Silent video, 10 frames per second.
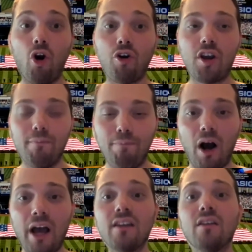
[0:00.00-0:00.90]
are
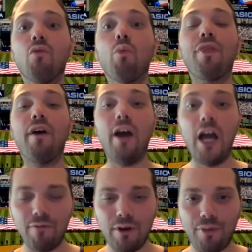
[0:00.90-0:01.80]
combined with
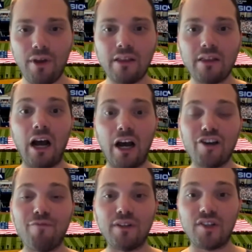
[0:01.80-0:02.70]
everything that
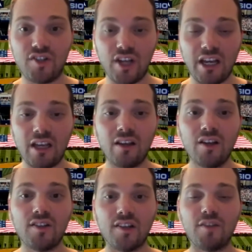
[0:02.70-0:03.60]
I have been
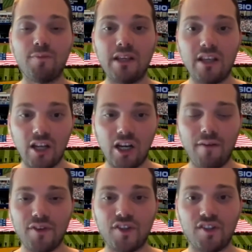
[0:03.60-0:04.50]
saying since the
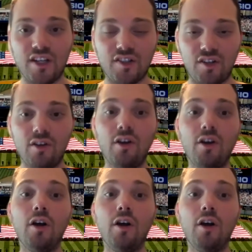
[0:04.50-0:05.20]
beginning of the season.